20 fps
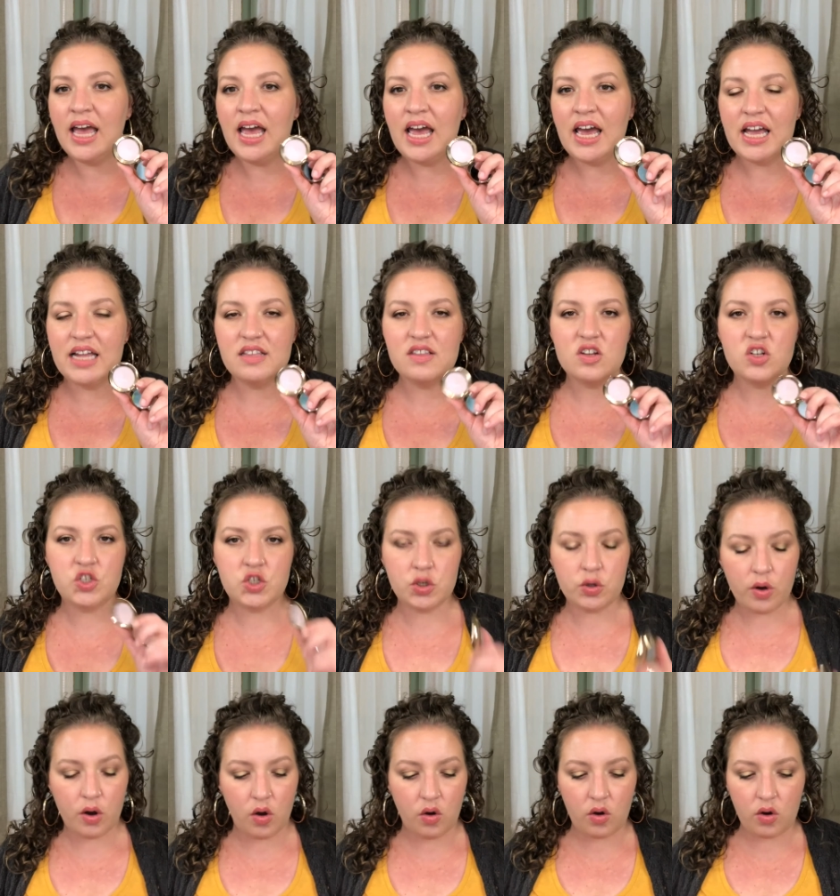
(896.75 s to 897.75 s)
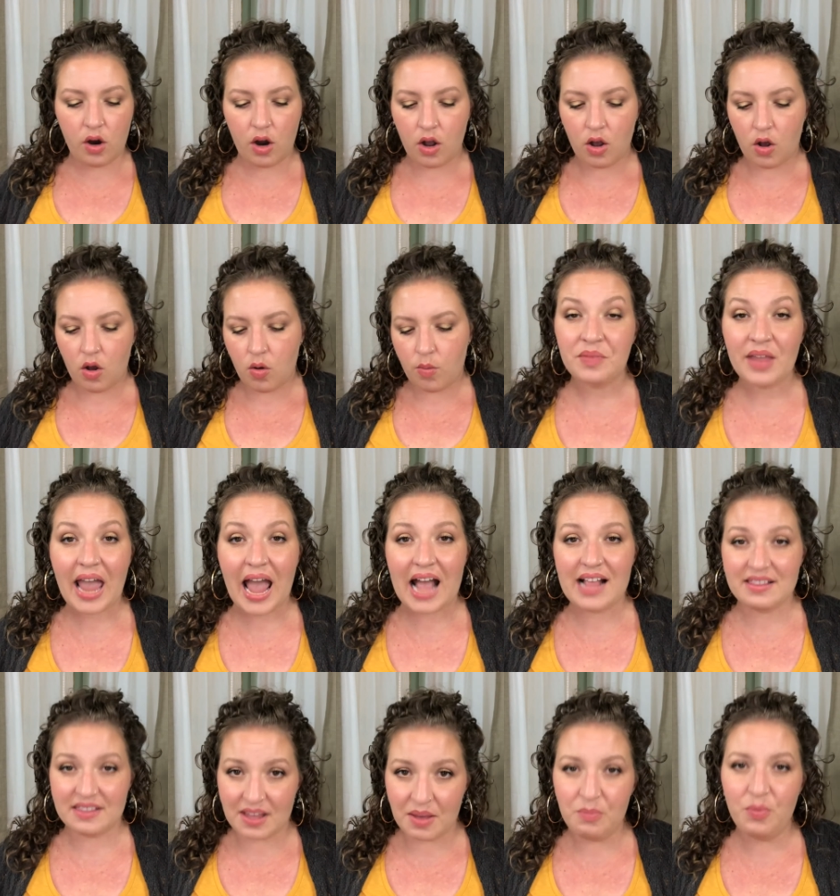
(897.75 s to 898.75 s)
It's a duochrome.
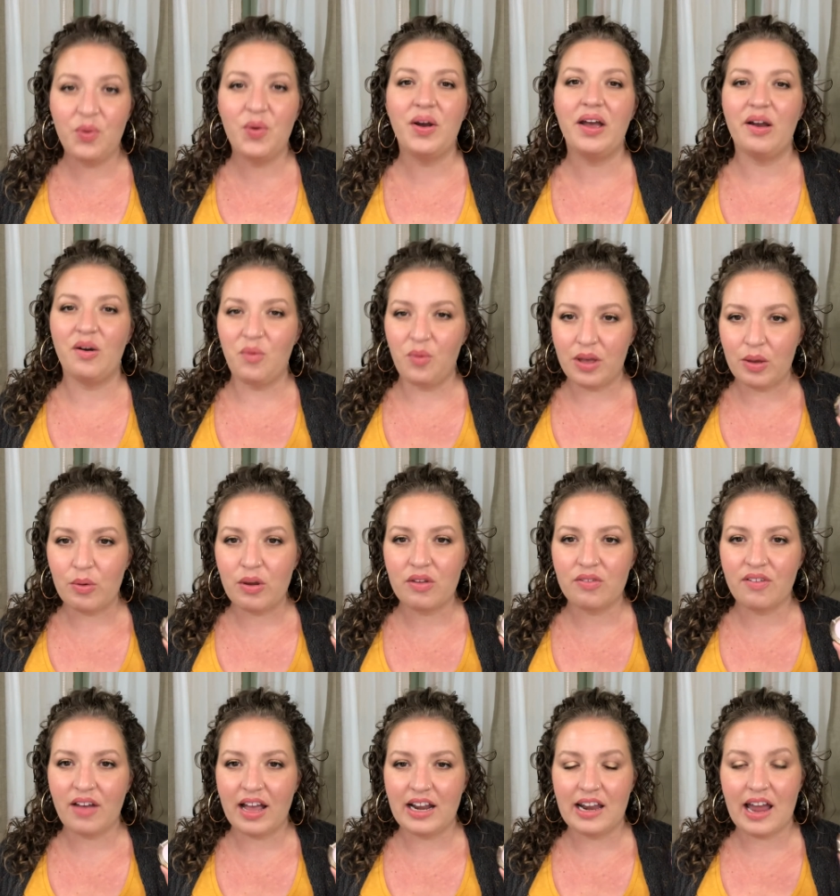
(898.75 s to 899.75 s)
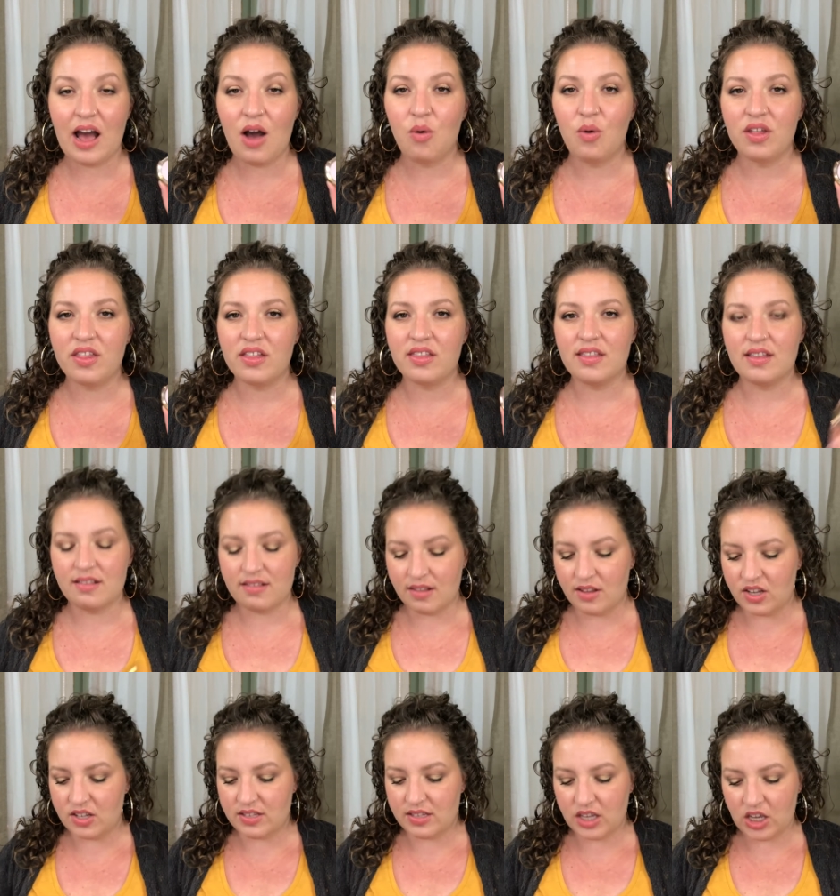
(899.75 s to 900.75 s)
At some point we will find out whether this
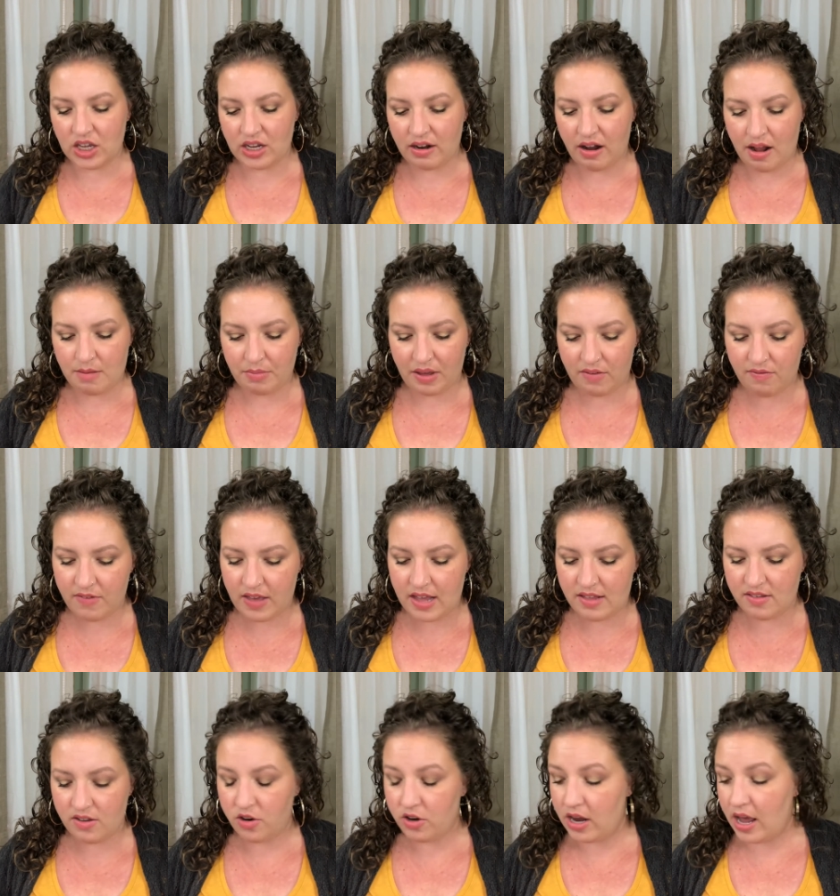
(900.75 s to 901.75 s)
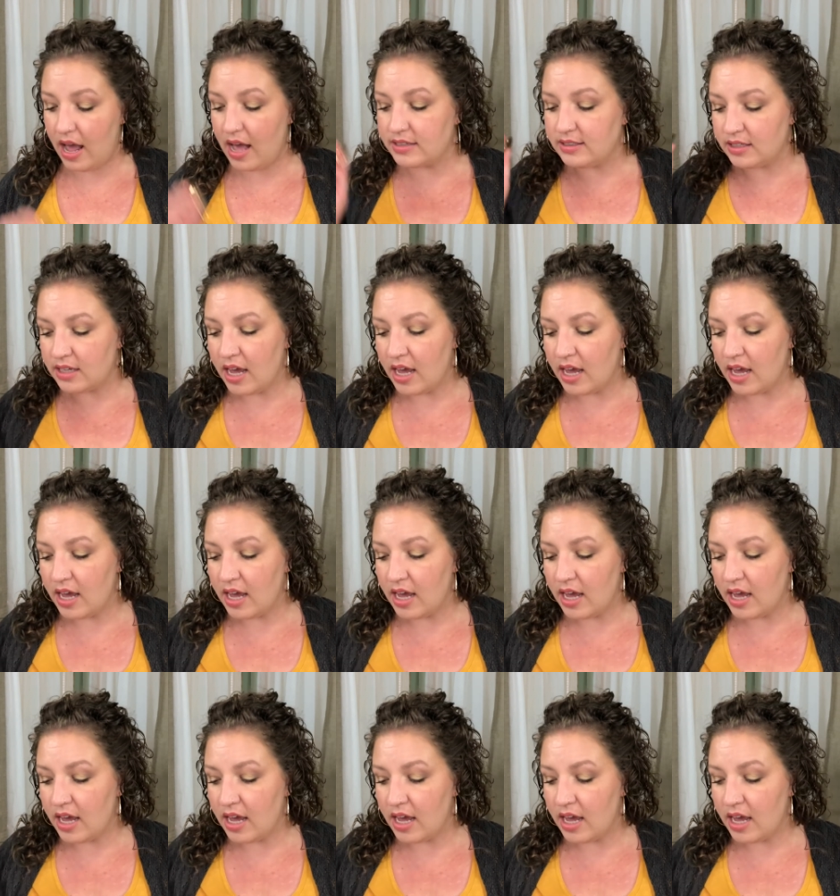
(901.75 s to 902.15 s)
looks good on my face or not,